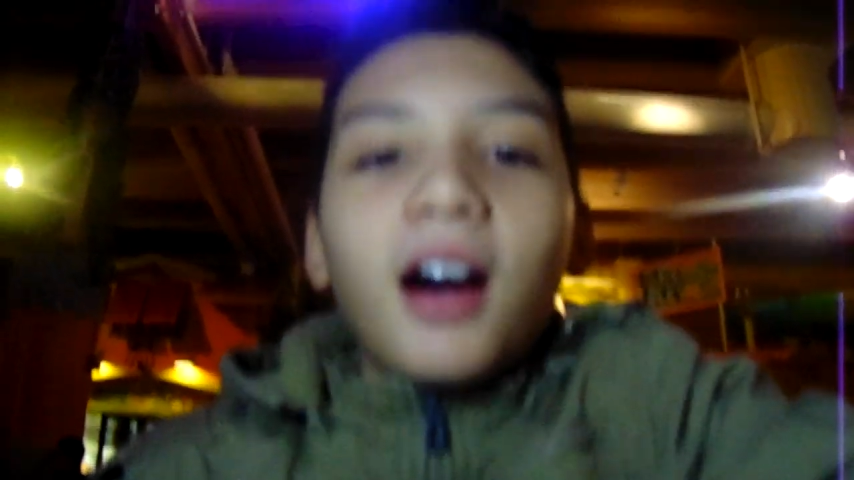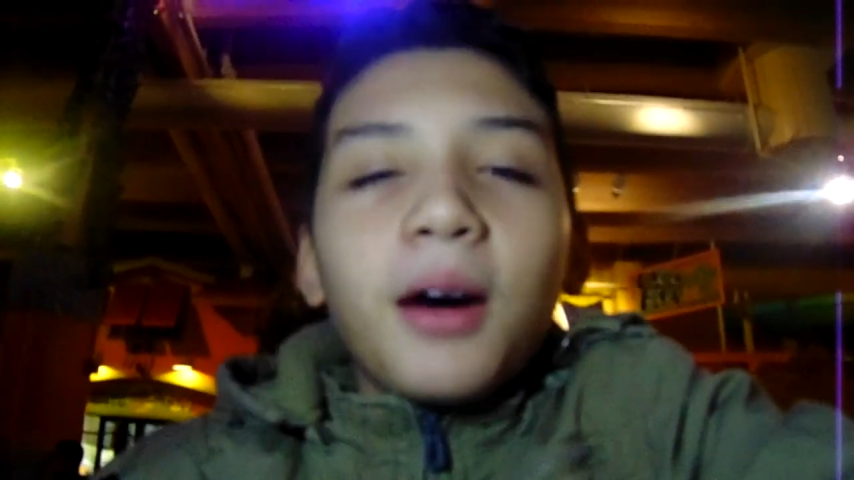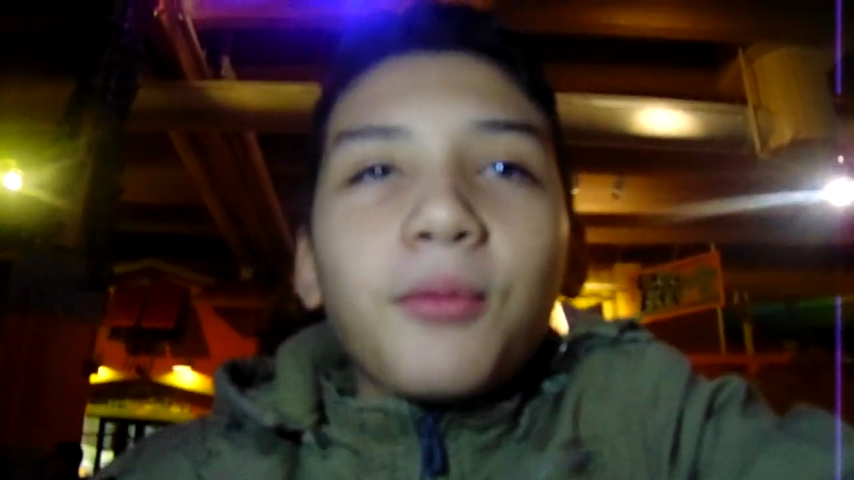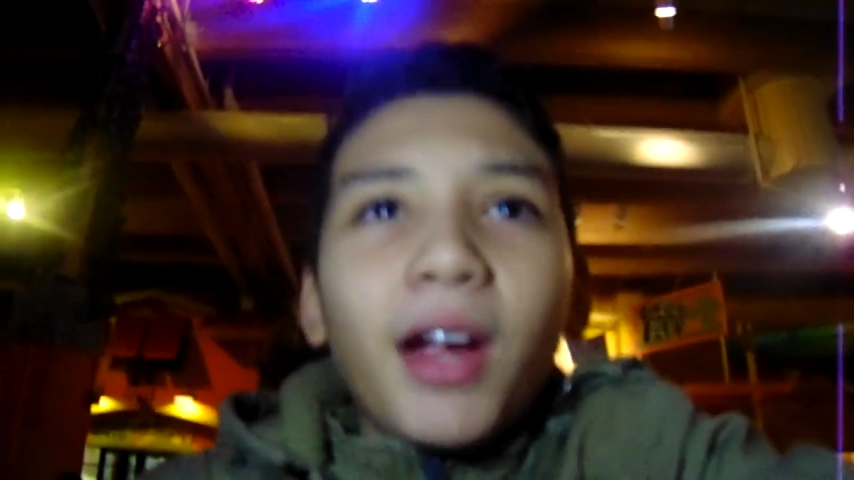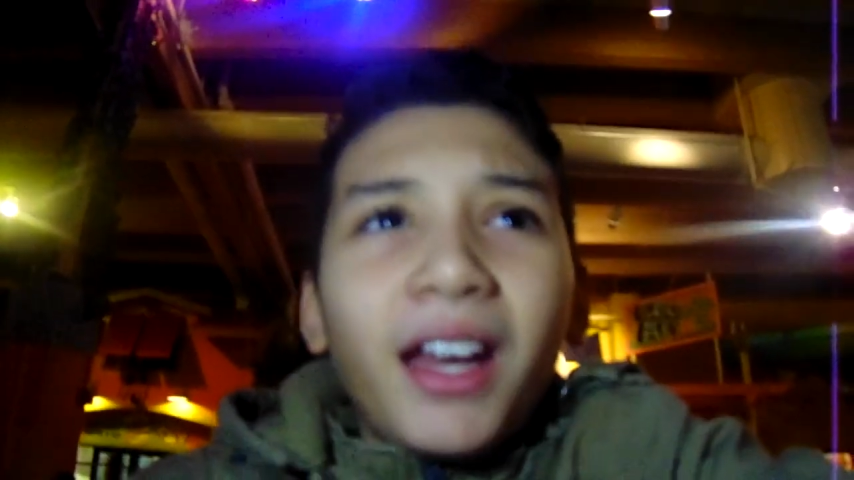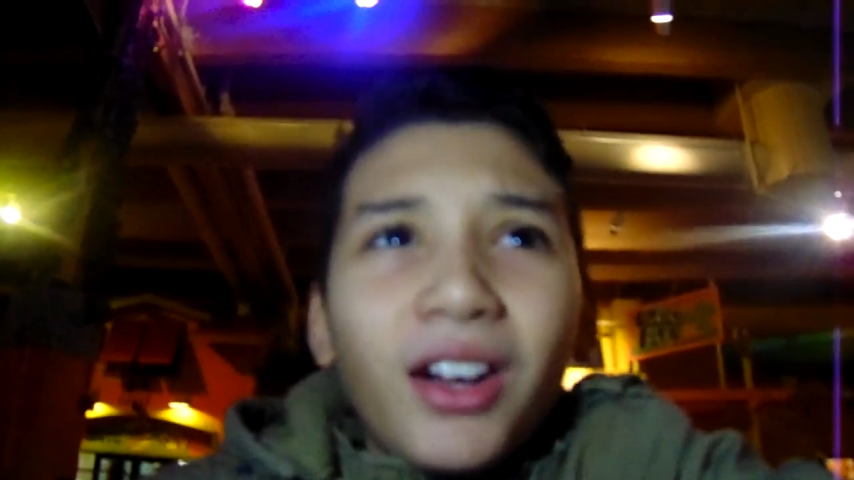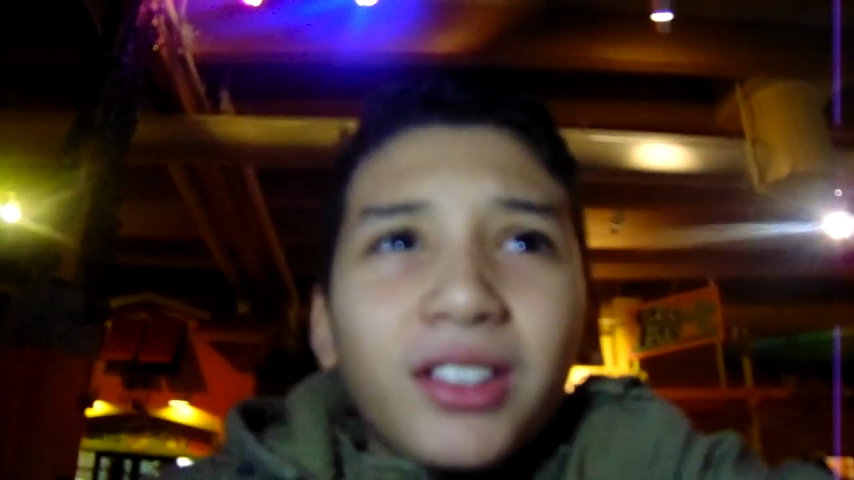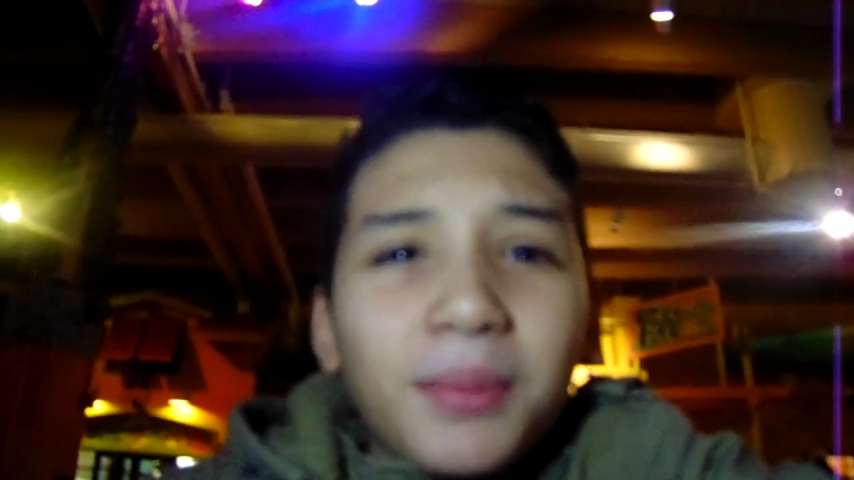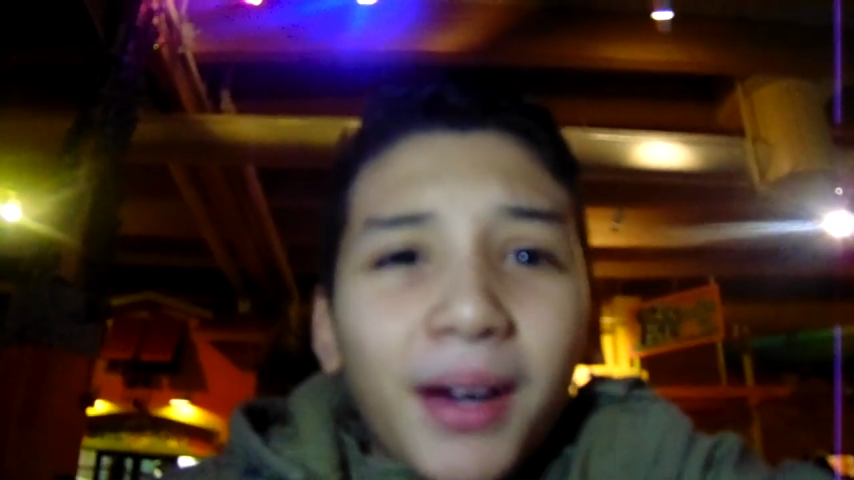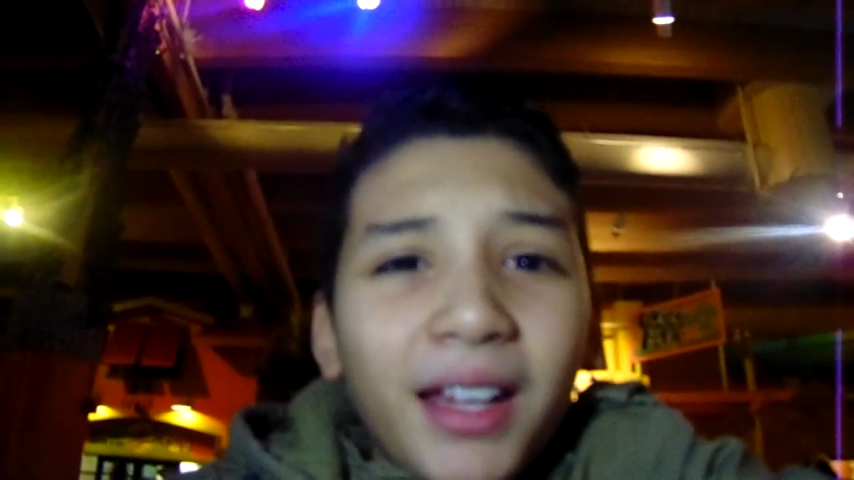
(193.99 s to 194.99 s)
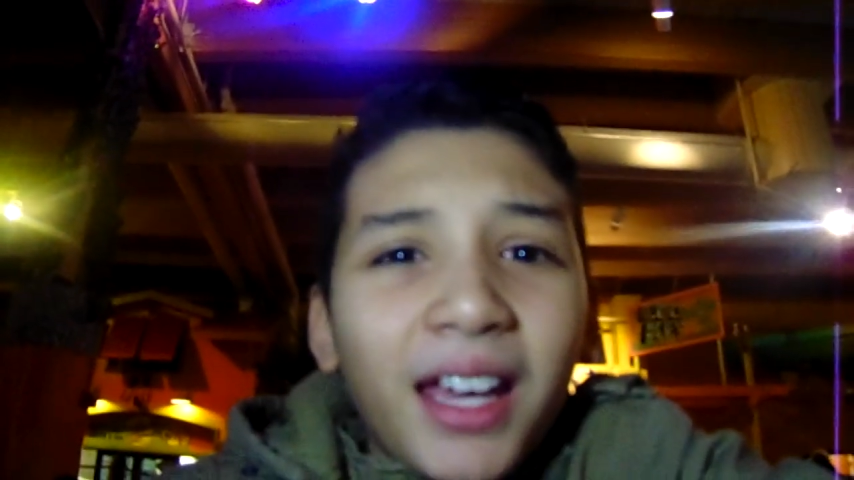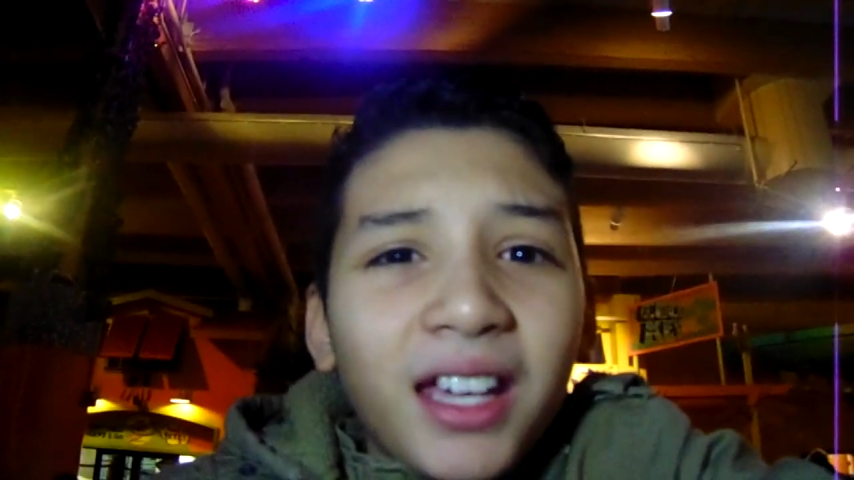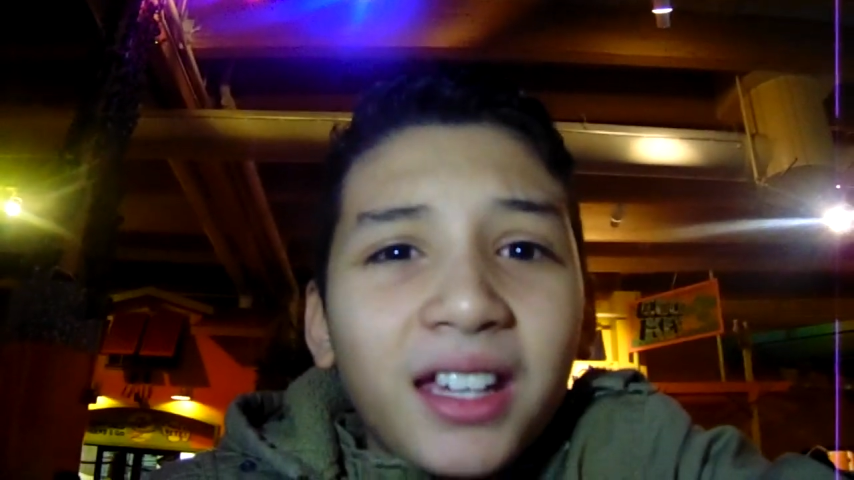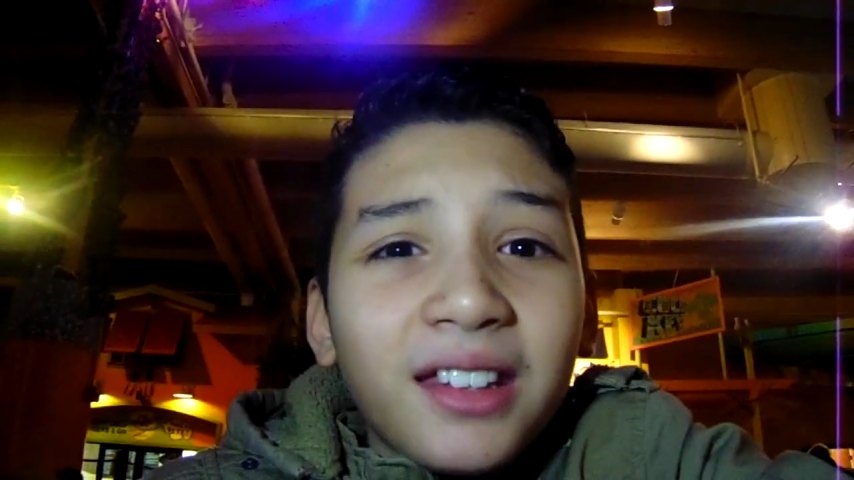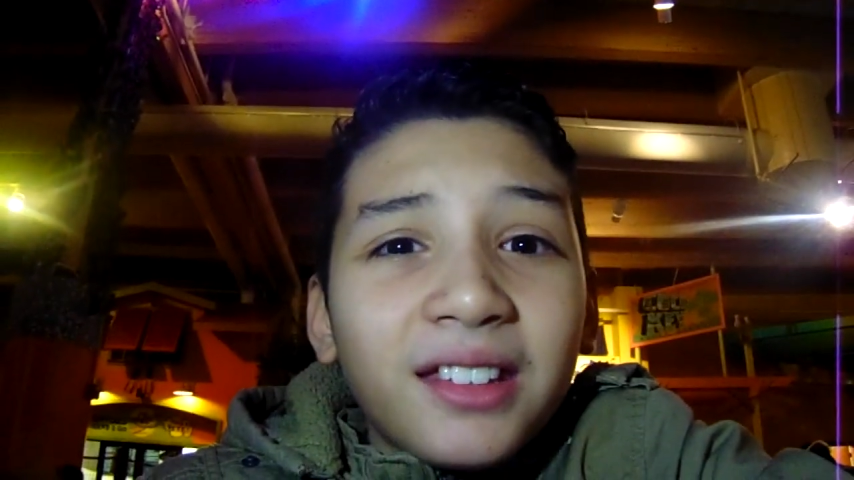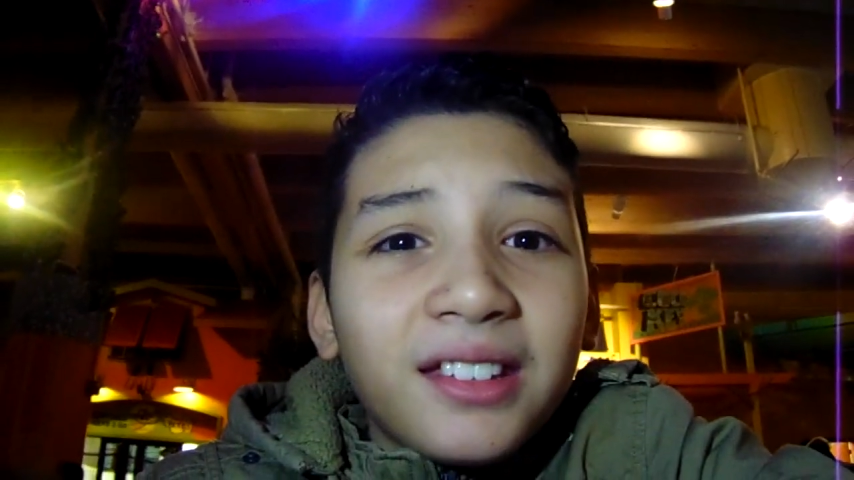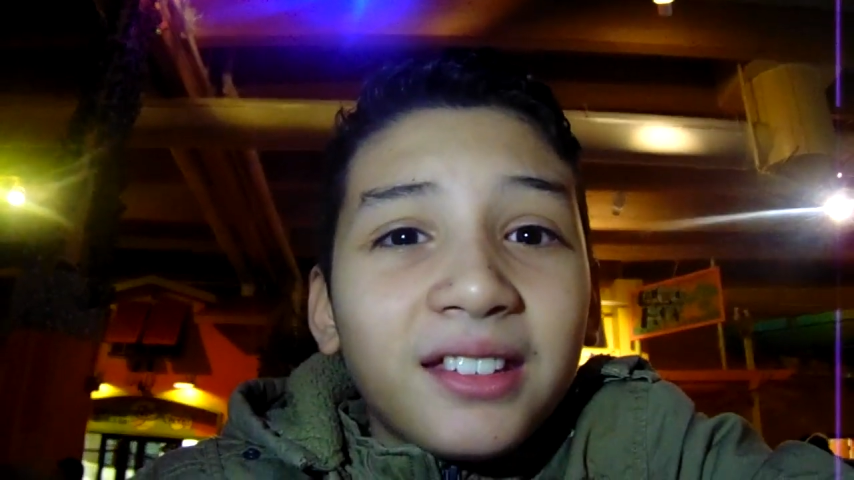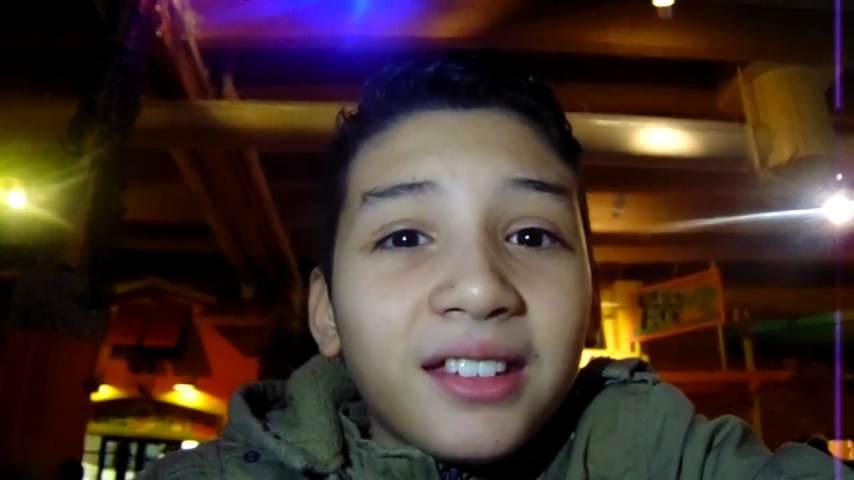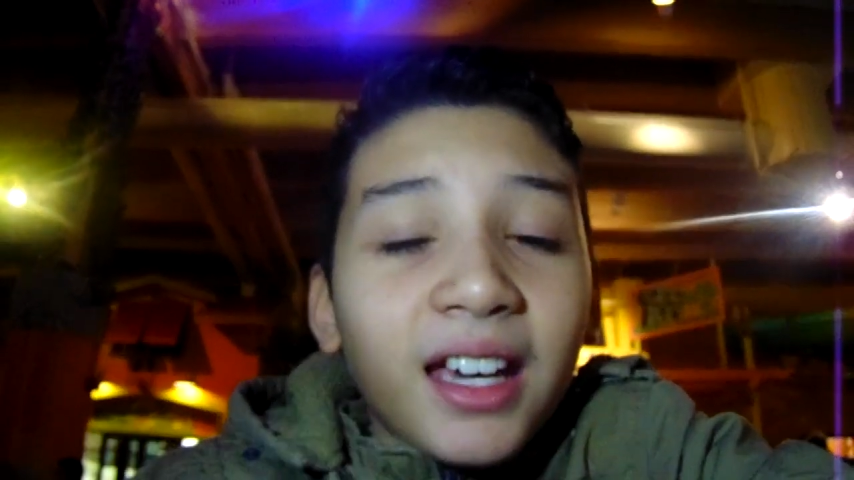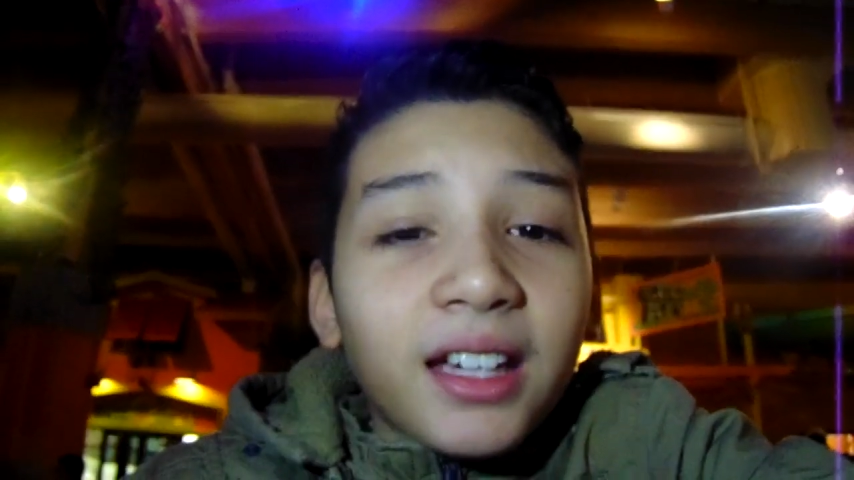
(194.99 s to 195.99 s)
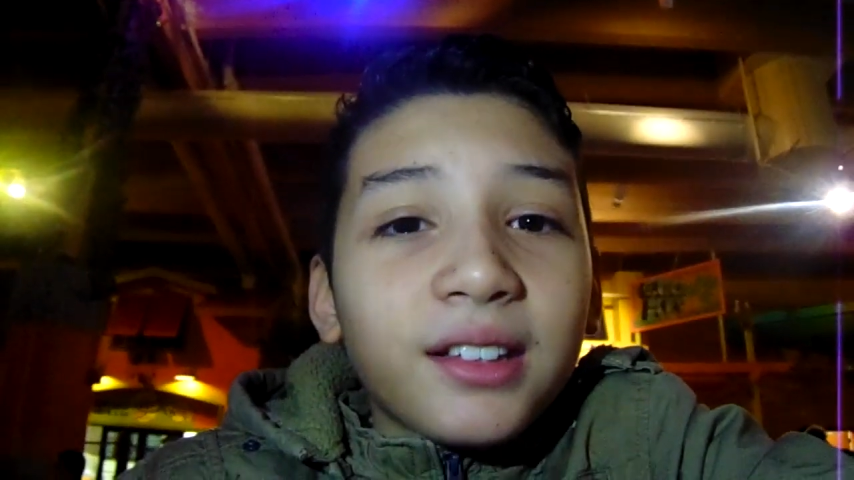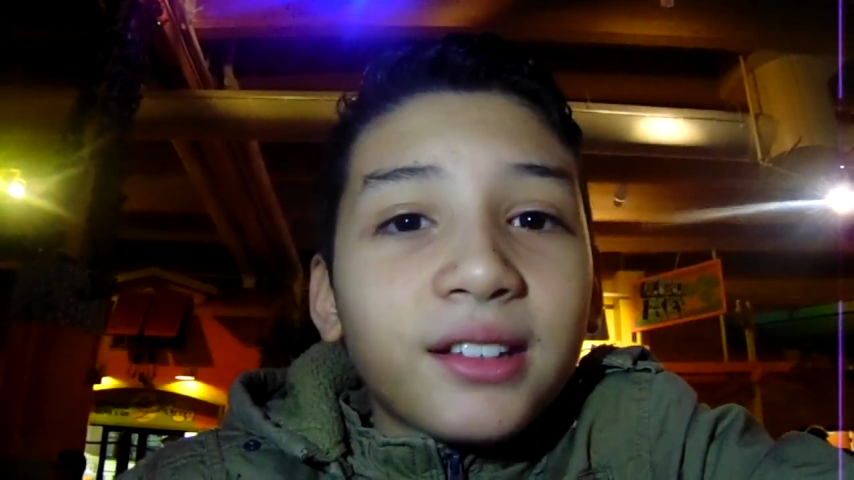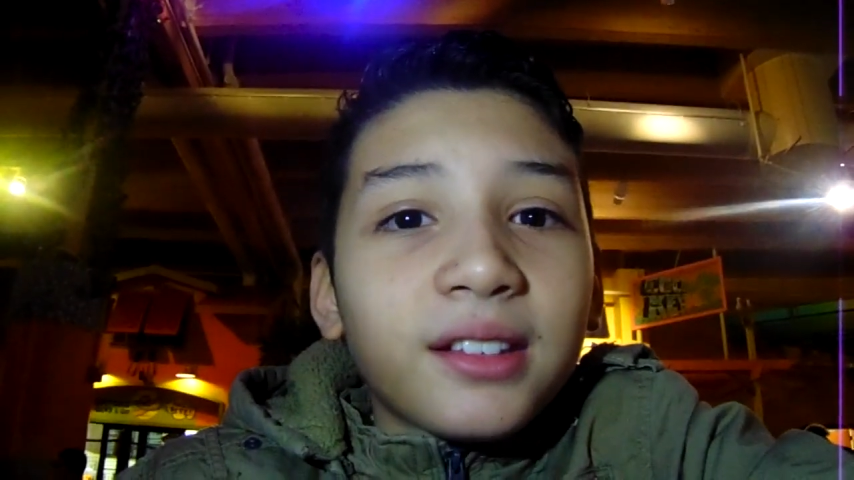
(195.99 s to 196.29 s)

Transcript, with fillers: Um, right now, it's about like six